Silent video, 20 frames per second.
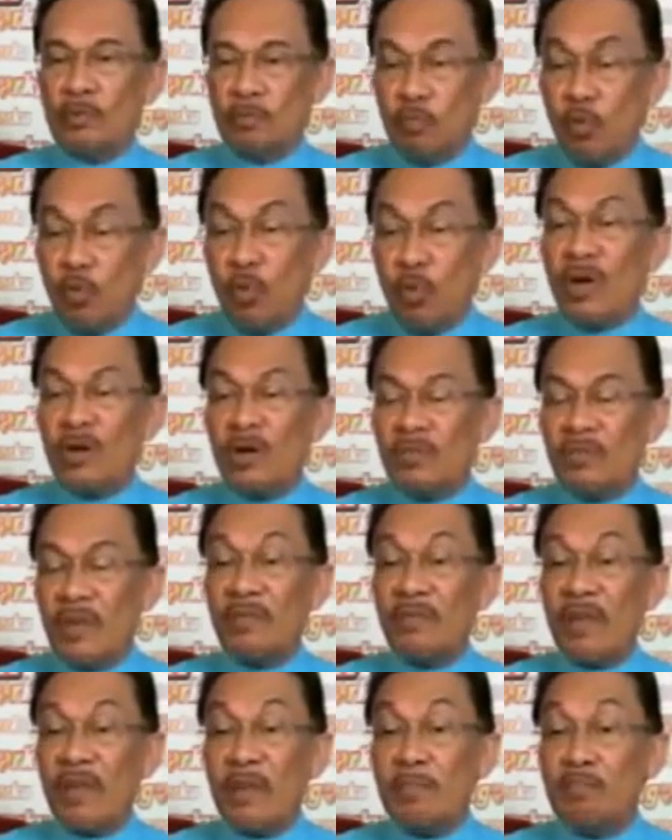poor,
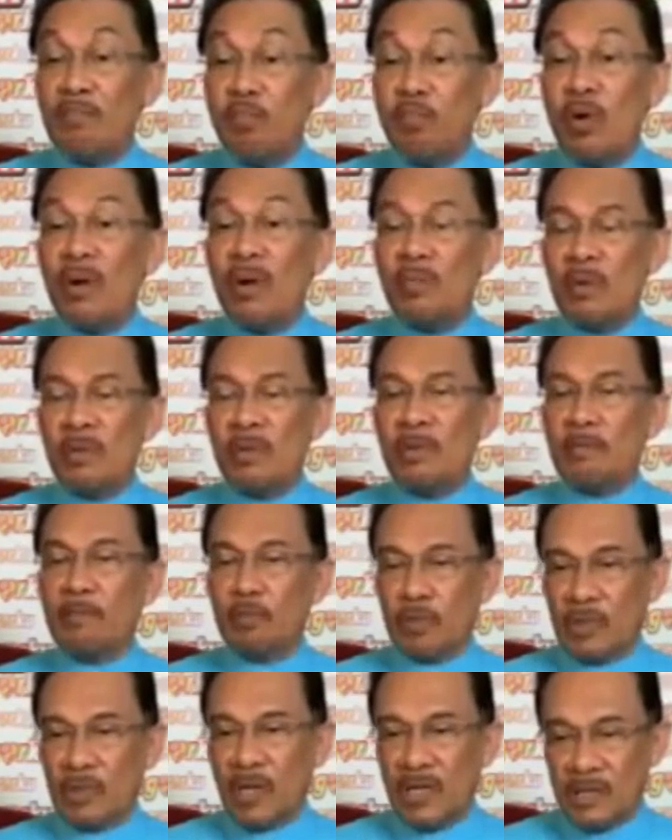very, very poor Bumi
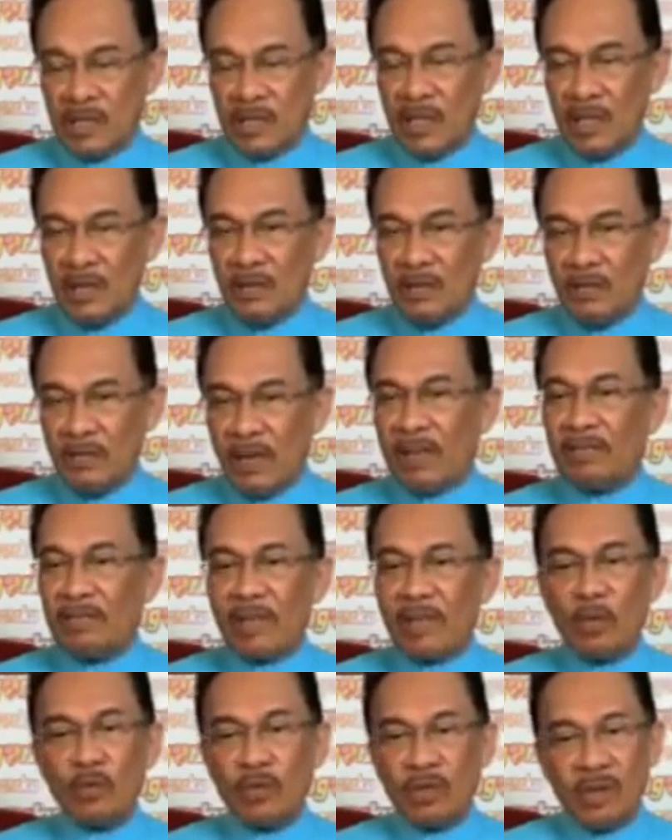Putras,
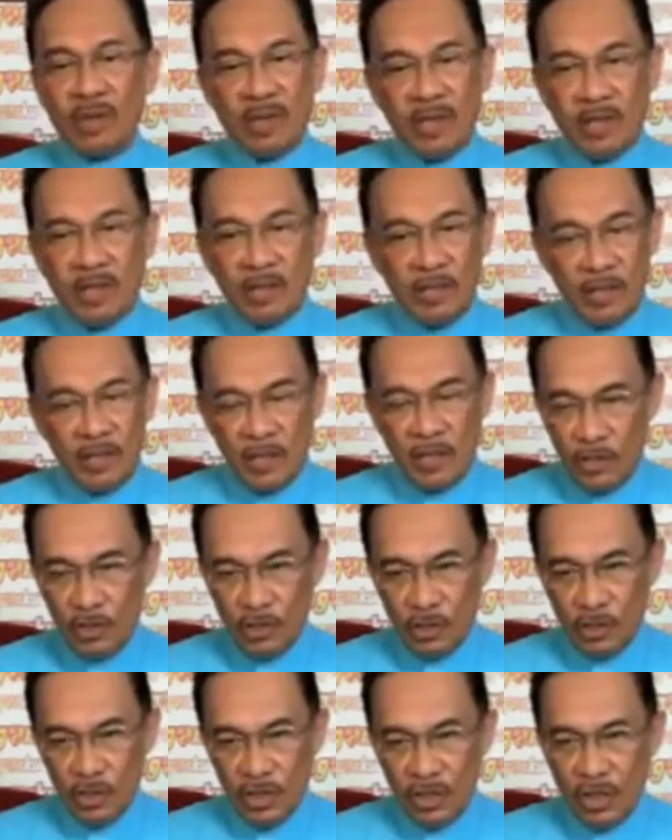5,000 ringgit
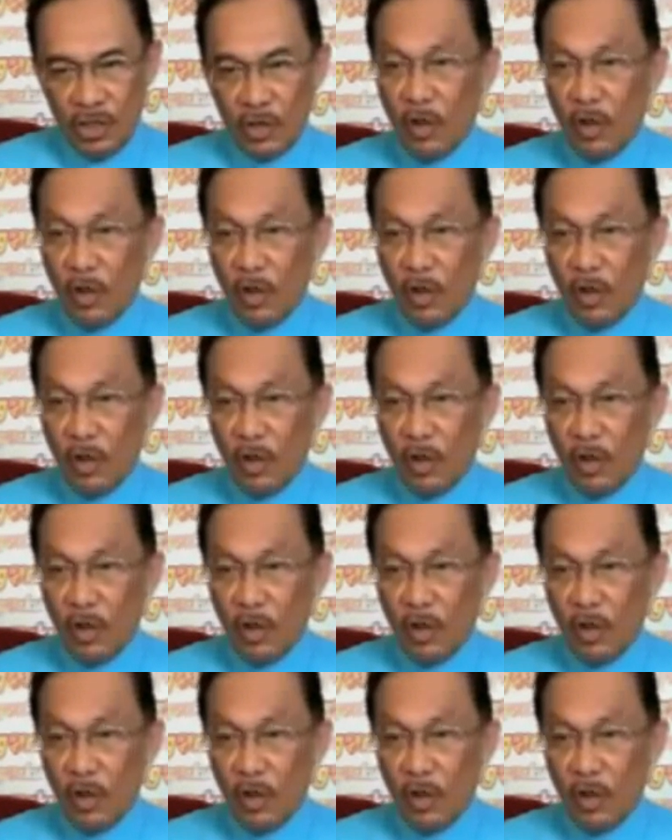each.